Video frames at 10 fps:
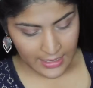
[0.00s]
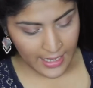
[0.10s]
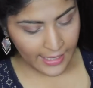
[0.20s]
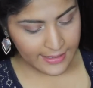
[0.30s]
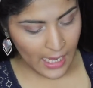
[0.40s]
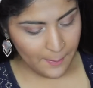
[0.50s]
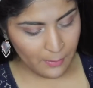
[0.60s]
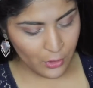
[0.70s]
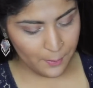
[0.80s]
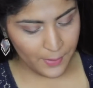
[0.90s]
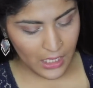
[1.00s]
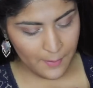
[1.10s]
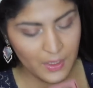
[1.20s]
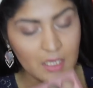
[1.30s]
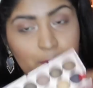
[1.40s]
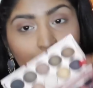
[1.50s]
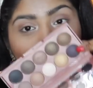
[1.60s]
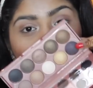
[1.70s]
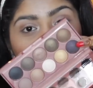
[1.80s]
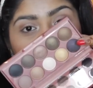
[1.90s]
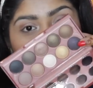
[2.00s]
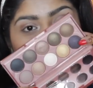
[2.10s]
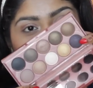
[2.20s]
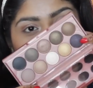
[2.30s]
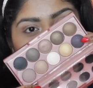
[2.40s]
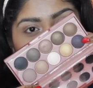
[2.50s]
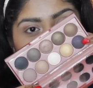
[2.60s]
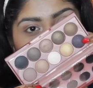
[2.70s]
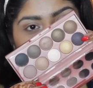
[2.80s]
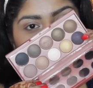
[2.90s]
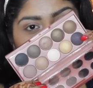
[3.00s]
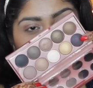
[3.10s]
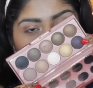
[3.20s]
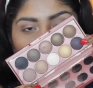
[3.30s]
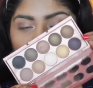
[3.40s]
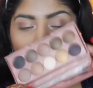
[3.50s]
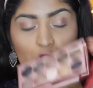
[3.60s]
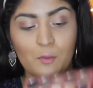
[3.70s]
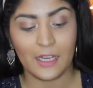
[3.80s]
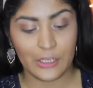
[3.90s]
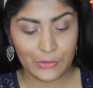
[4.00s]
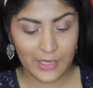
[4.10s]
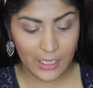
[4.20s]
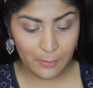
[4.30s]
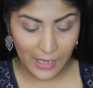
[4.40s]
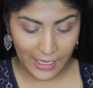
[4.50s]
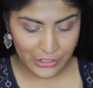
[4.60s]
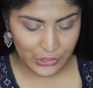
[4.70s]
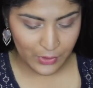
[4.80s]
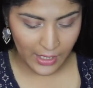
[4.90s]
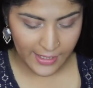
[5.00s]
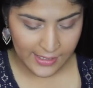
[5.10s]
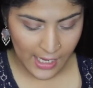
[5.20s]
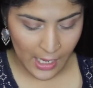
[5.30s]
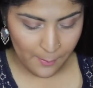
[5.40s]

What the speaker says: Next up, I'm going to pick up this beautiful plum shade, which almost might look like a black to you guys,